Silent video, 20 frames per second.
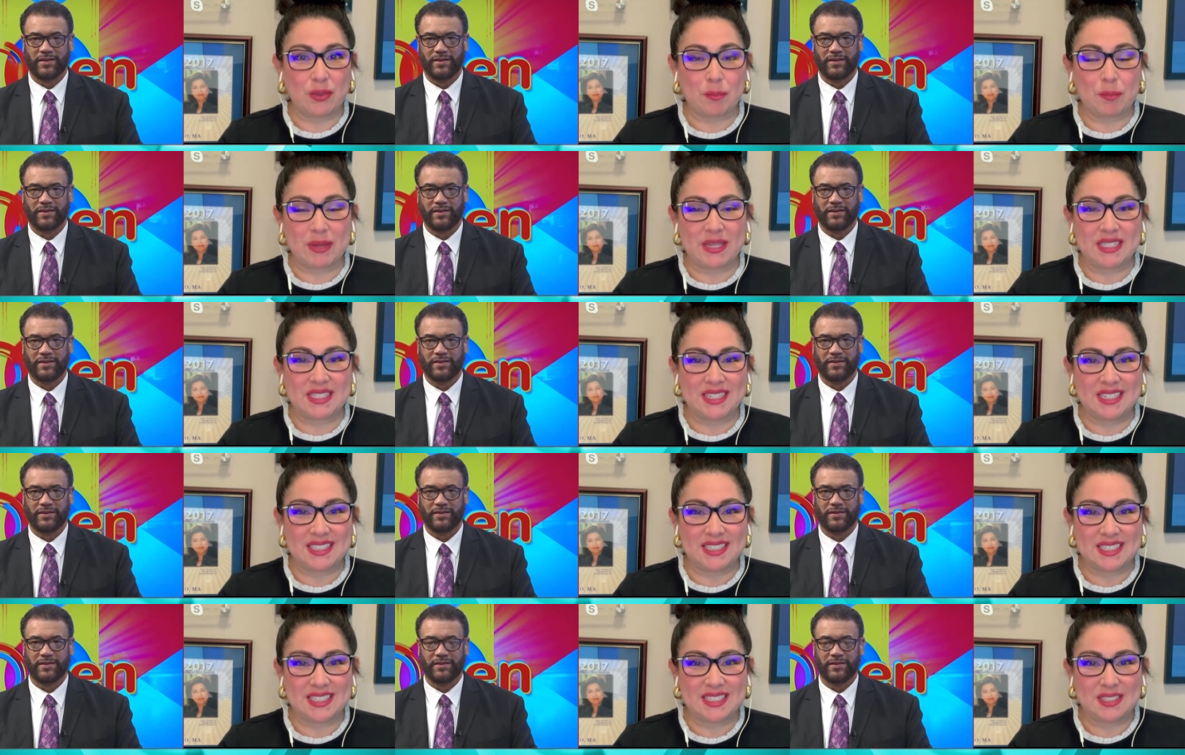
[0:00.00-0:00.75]
Speaker 1: the
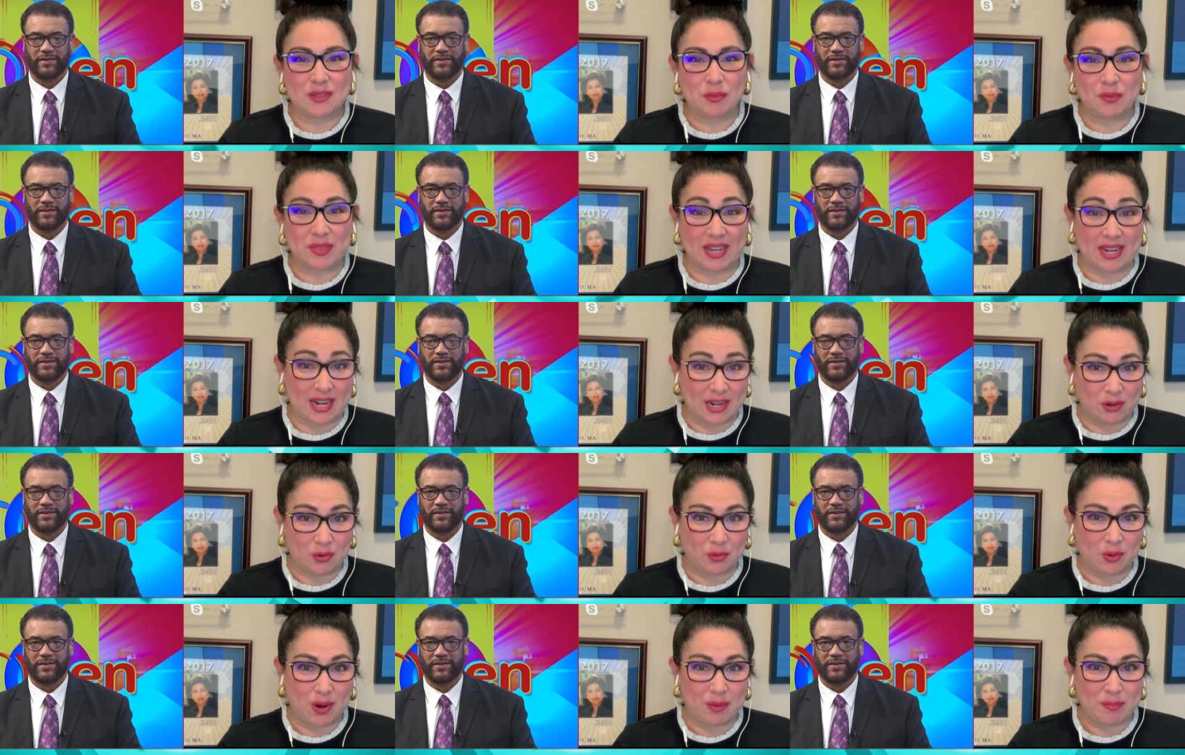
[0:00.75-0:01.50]
business that I
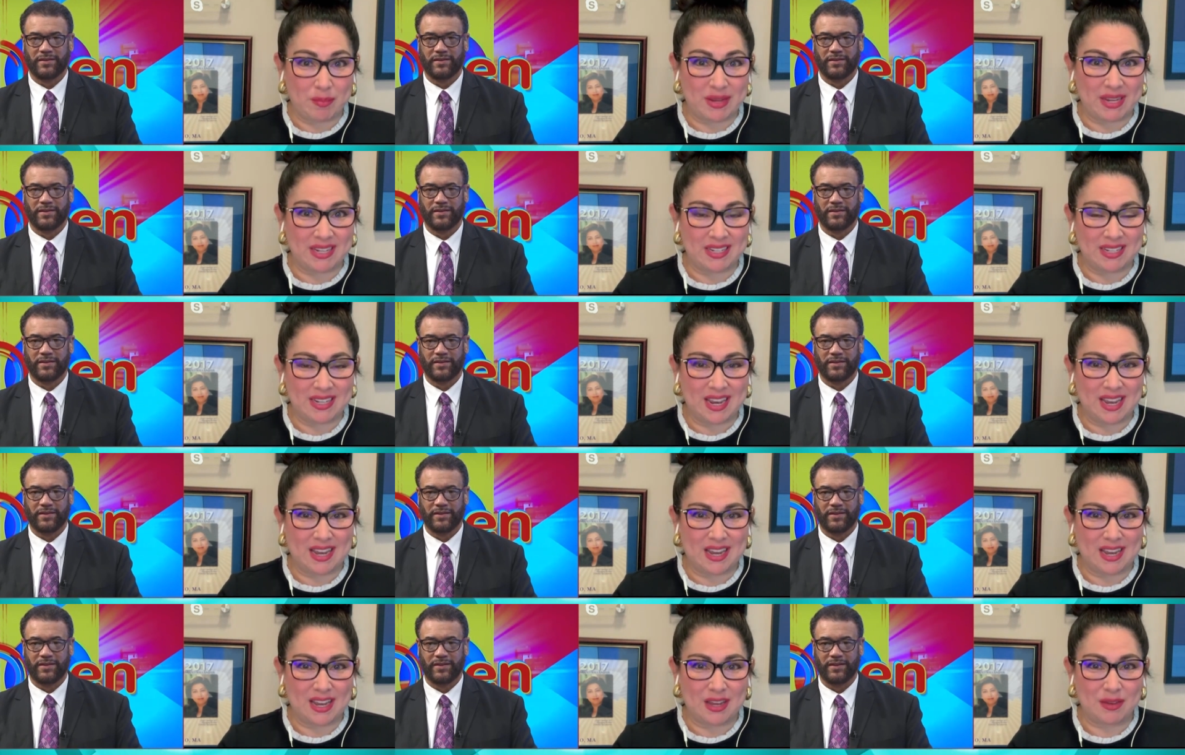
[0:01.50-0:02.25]
grew up in,
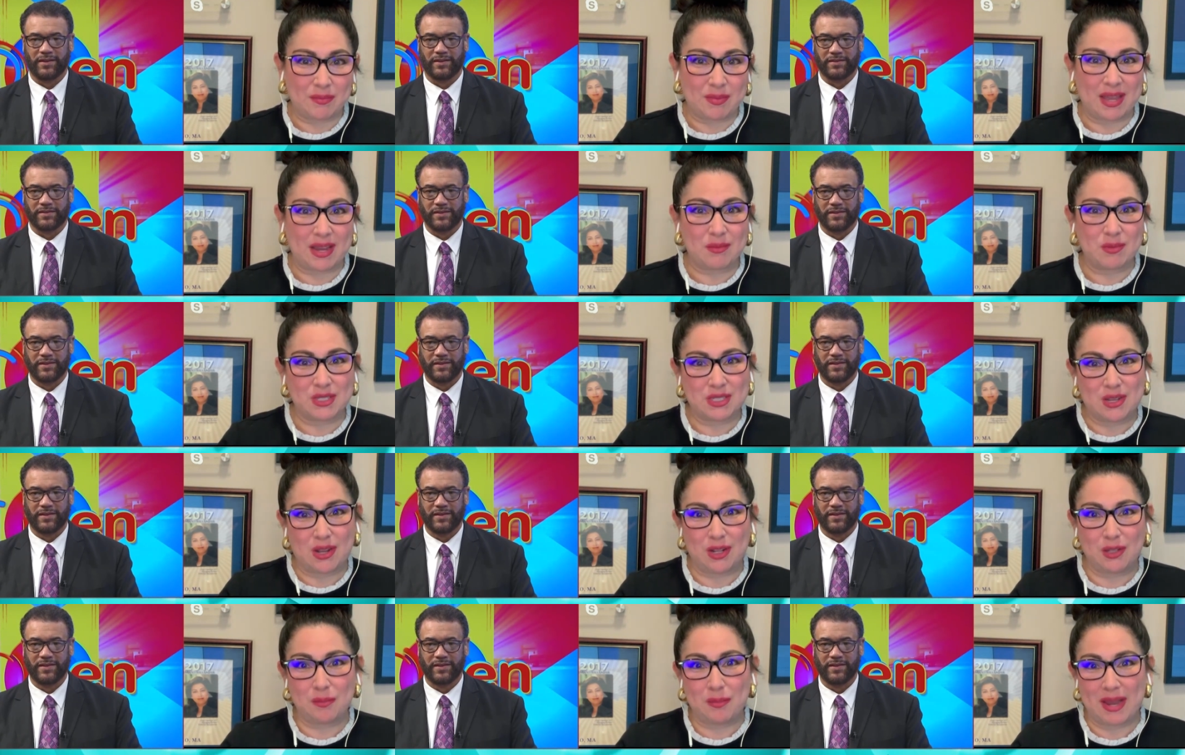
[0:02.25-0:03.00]
uh, yes. that was
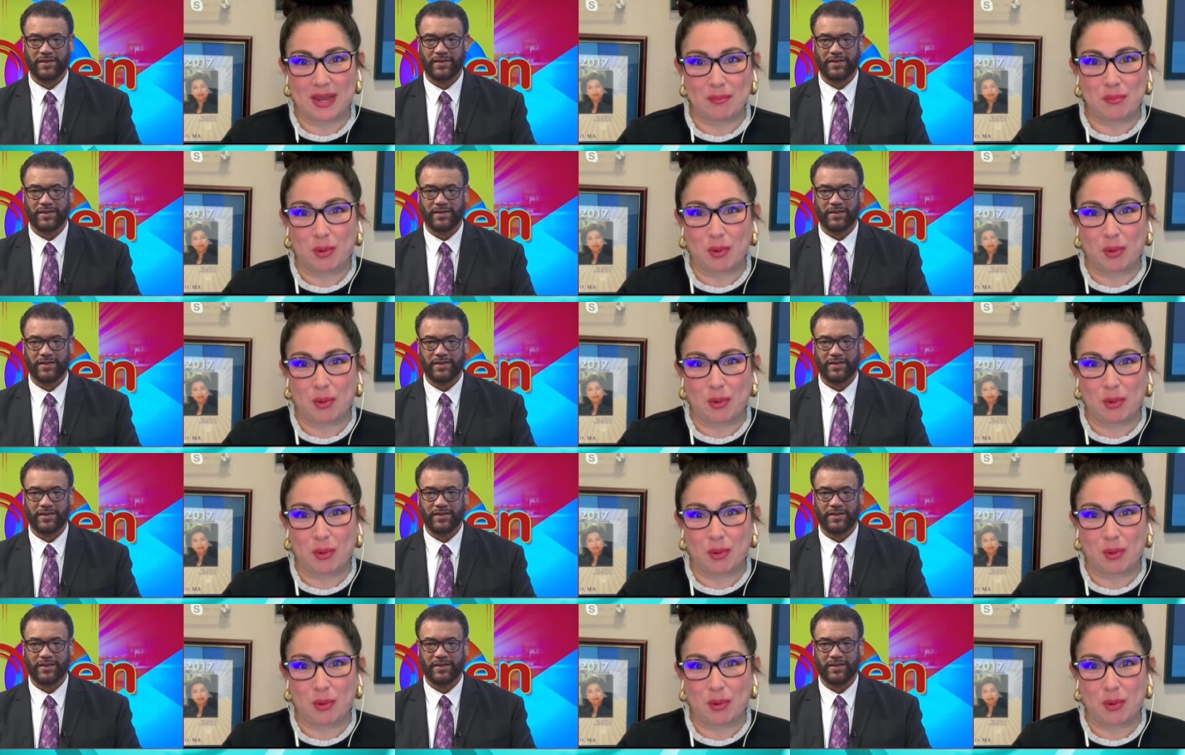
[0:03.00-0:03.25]
called My